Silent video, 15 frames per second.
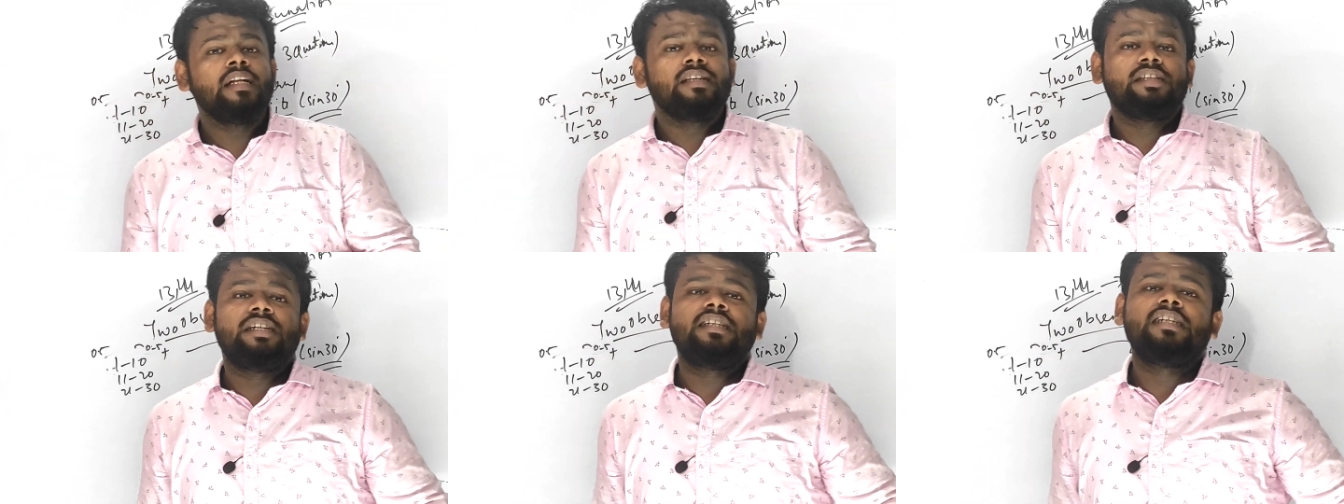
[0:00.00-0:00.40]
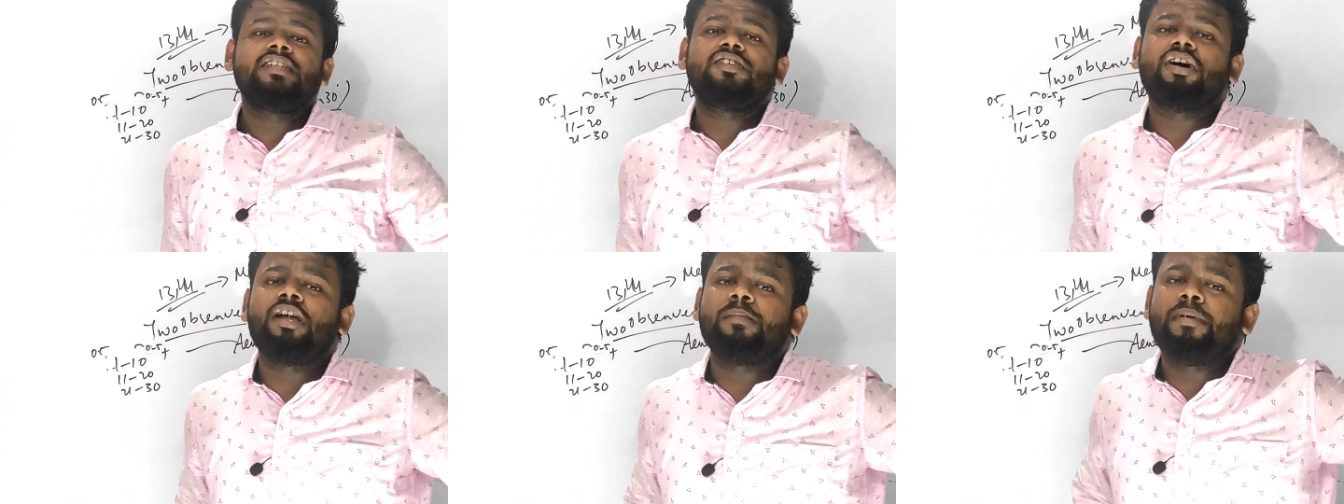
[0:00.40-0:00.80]
This
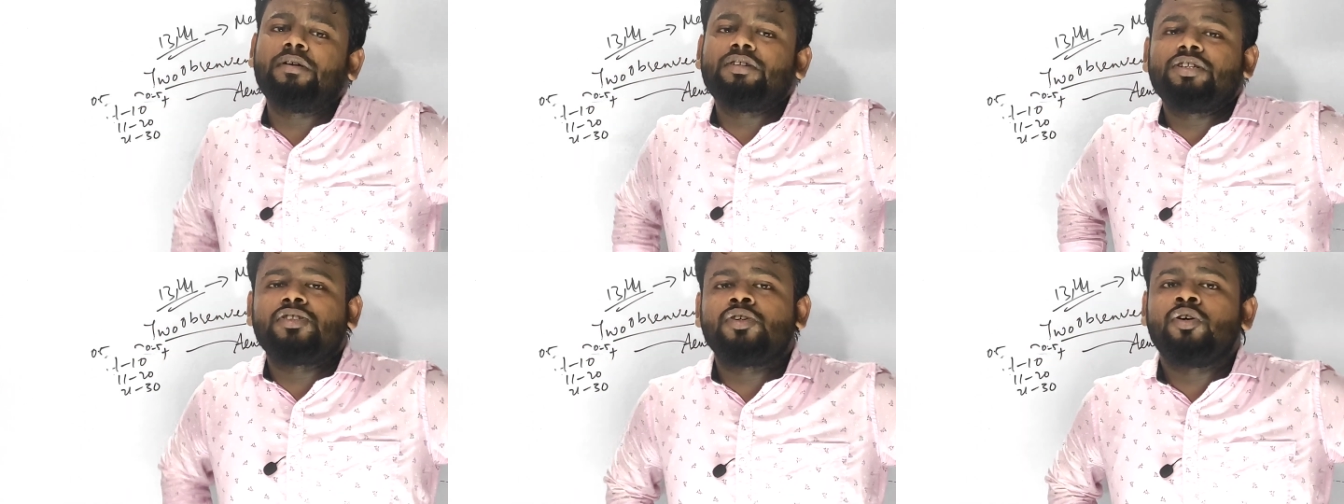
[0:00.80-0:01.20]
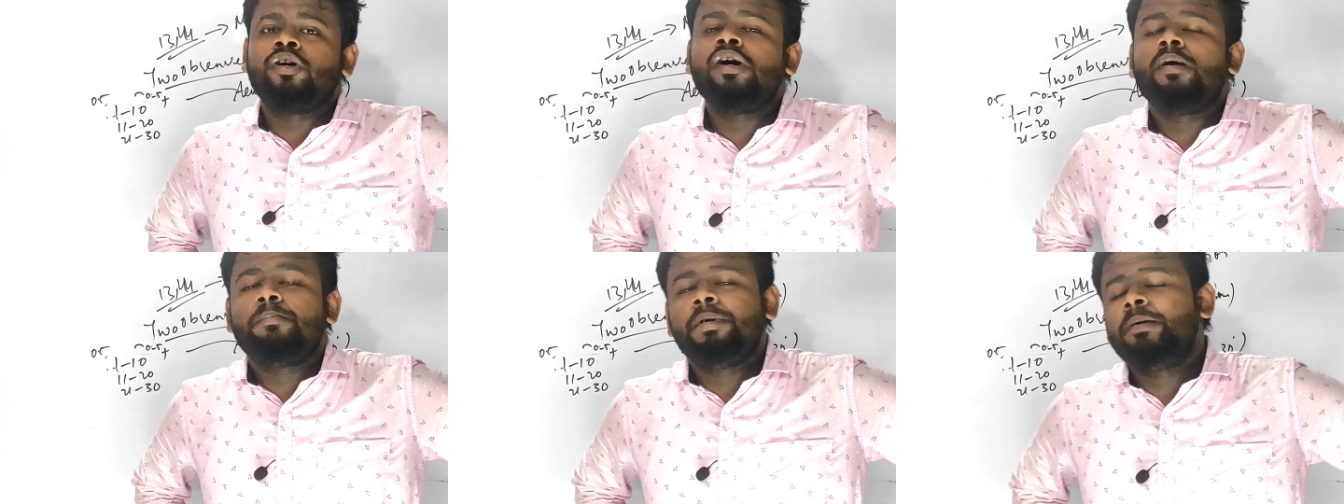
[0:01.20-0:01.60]
is all about the show,
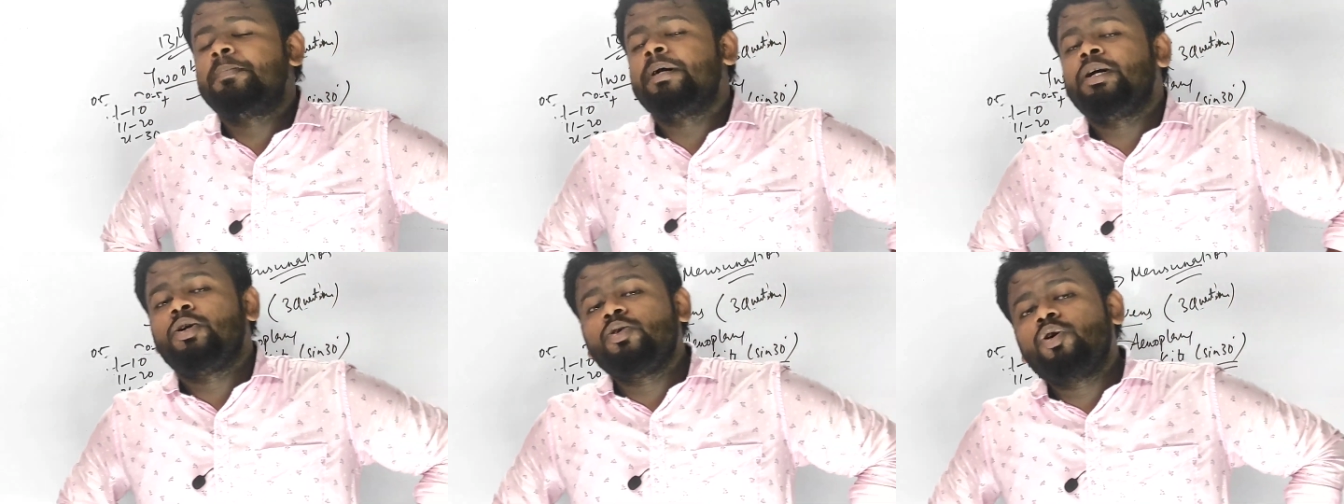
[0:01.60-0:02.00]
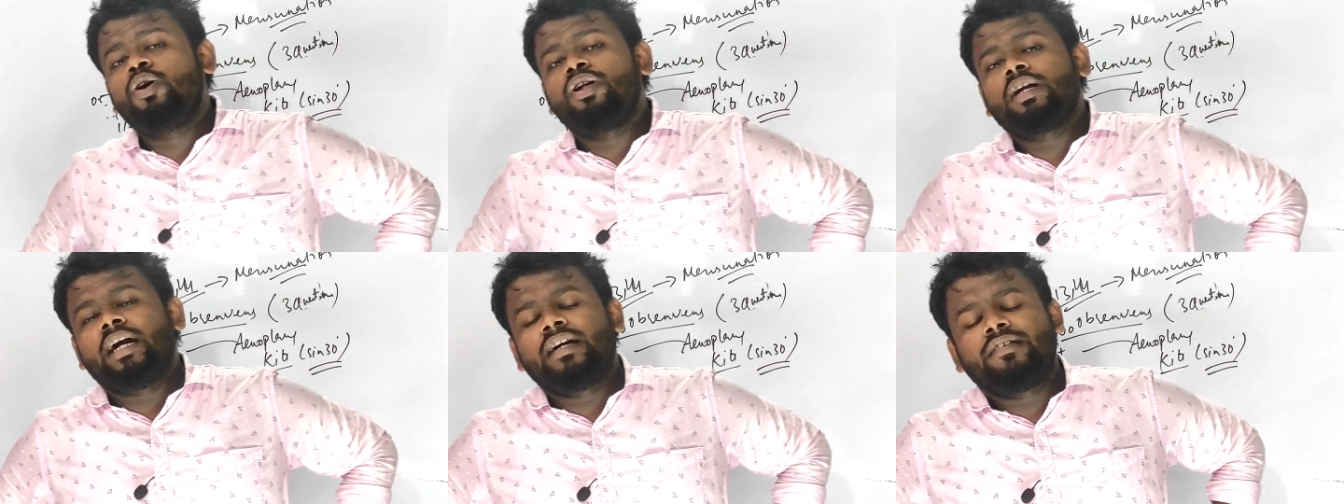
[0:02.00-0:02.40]
people do
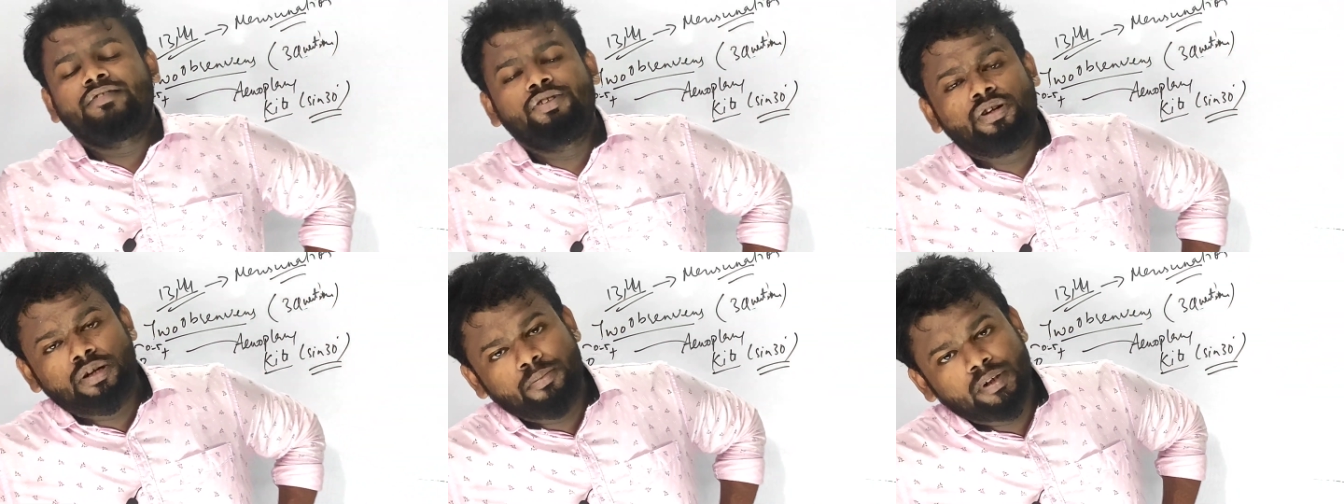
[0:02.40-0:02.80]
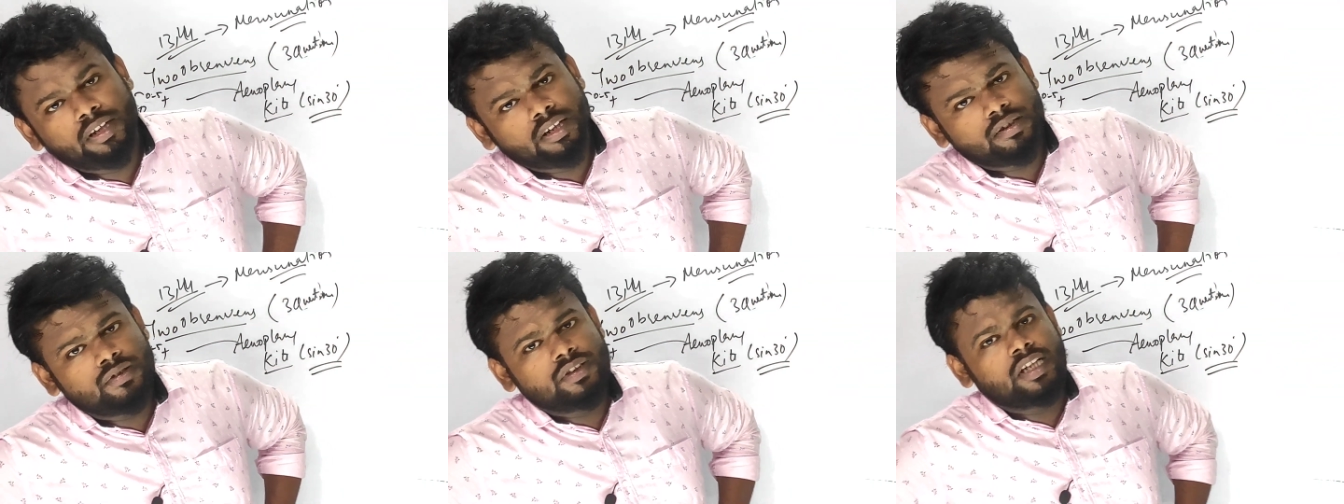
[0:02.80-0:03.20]
all kind of theorem in
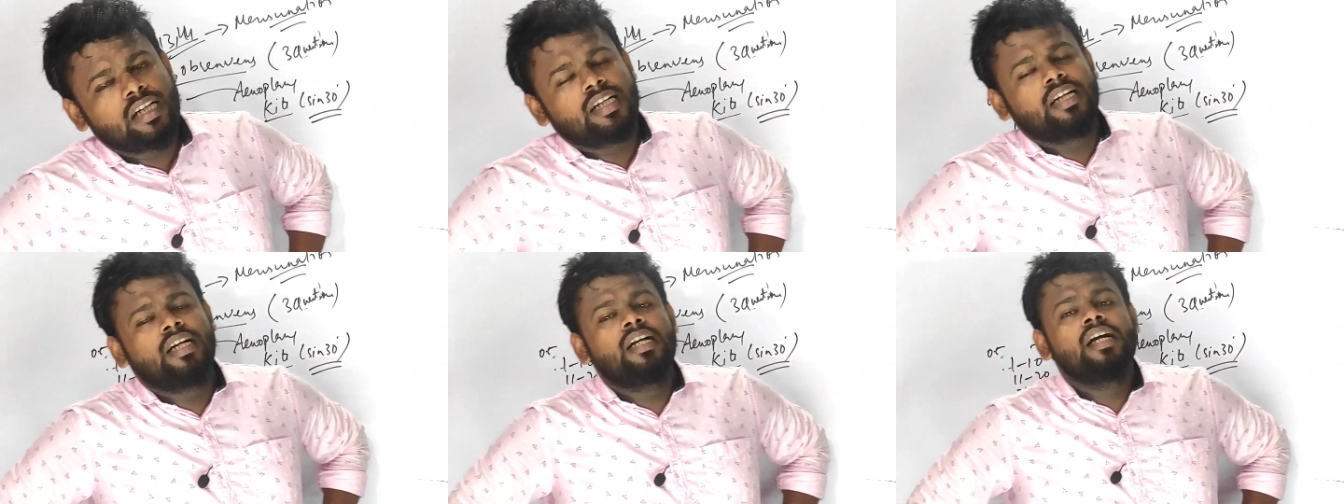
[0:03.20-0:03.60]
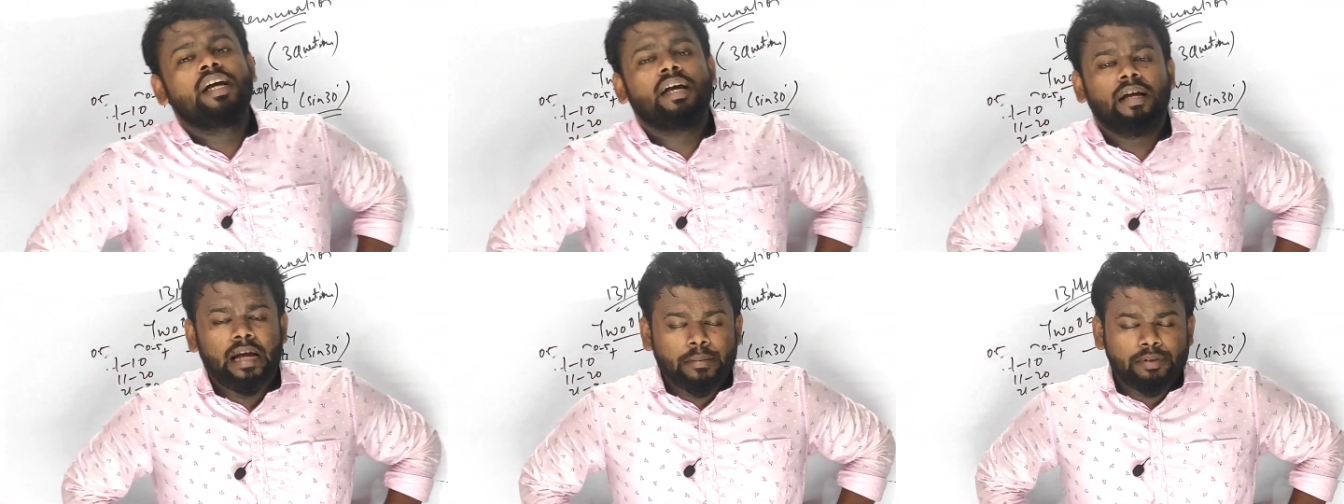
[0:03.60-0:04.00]
kaso circle,
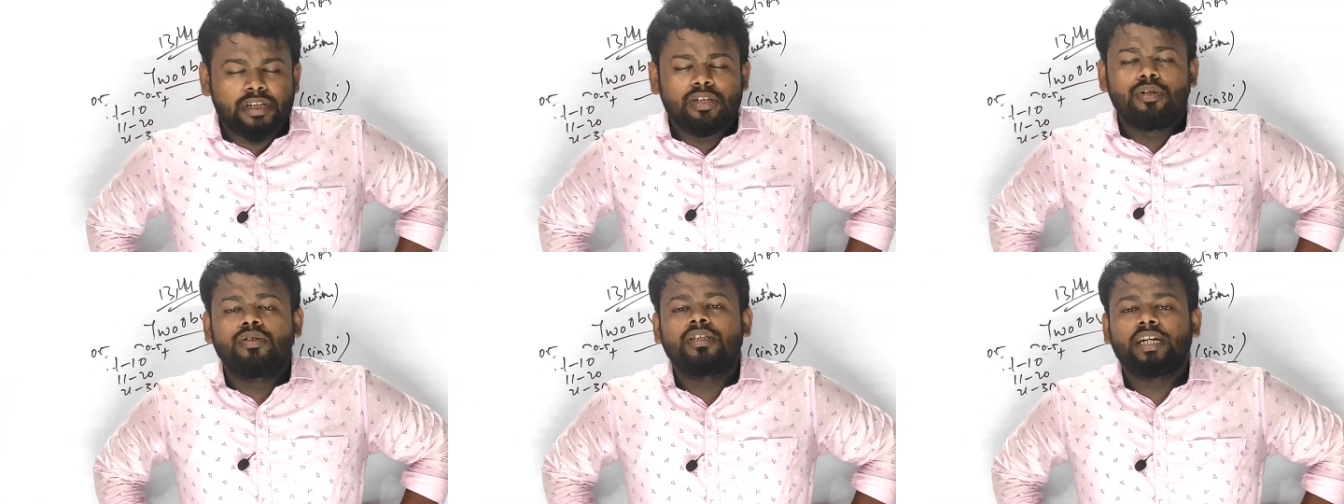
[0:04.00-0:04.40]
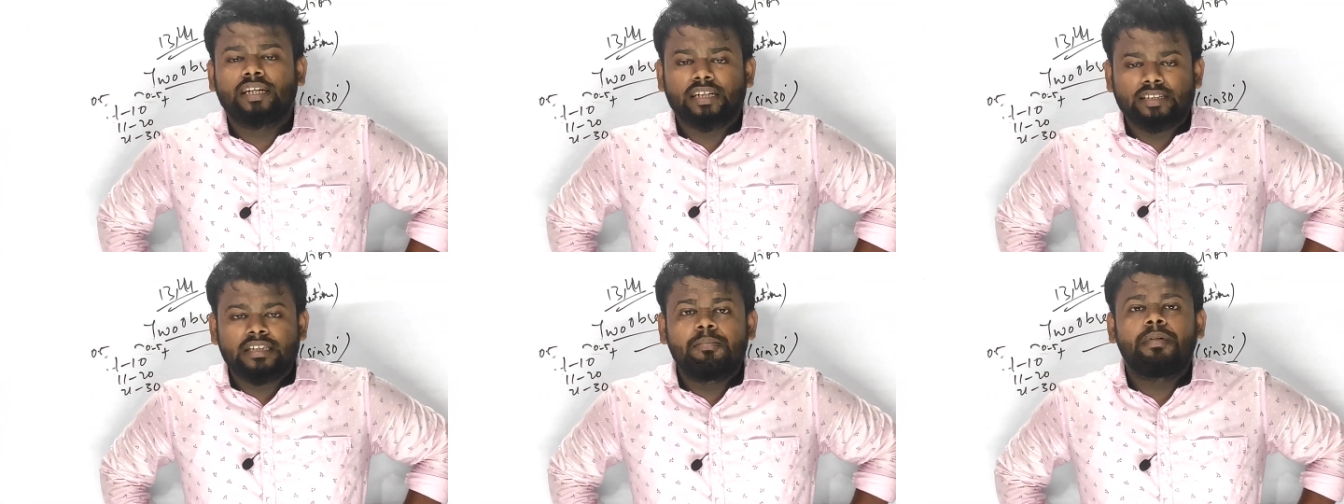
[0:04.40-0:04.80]
MCQ
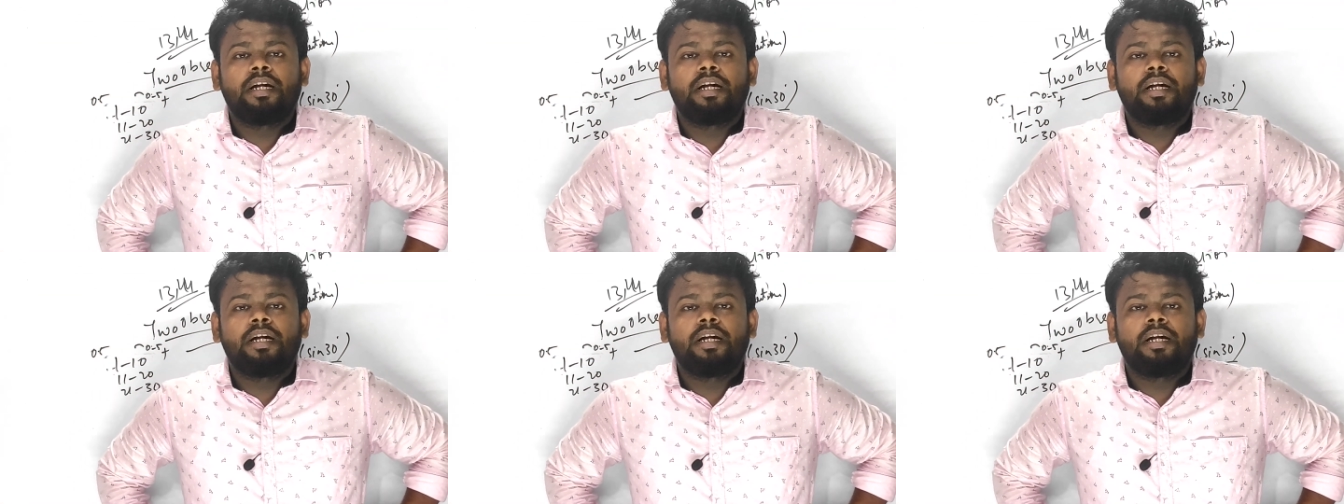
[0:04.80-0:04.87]
circle se